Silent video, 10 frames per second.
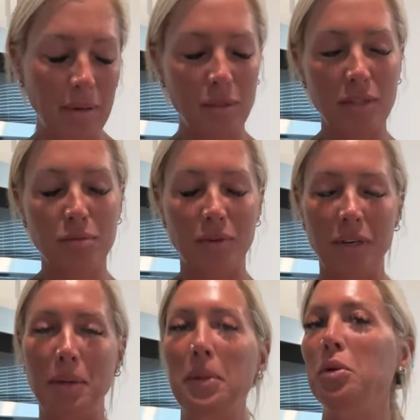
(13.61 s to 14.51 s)
I'm just
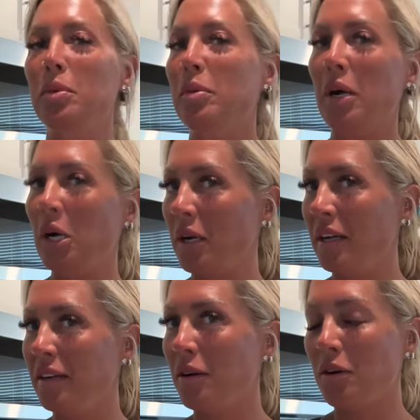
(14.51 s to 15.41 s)
running a little bit
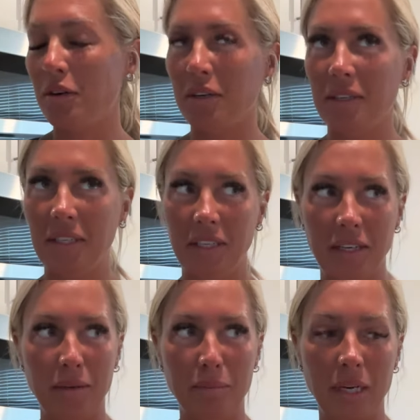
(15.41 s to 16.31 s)
behind on
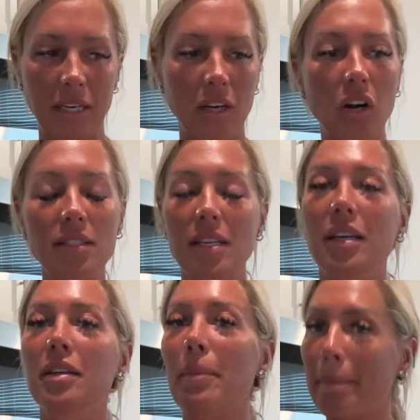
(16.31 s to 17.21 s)
my
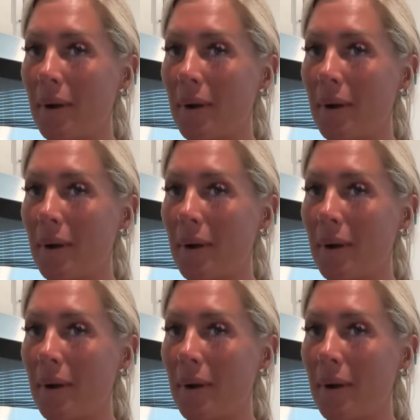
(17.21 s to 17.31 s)
content,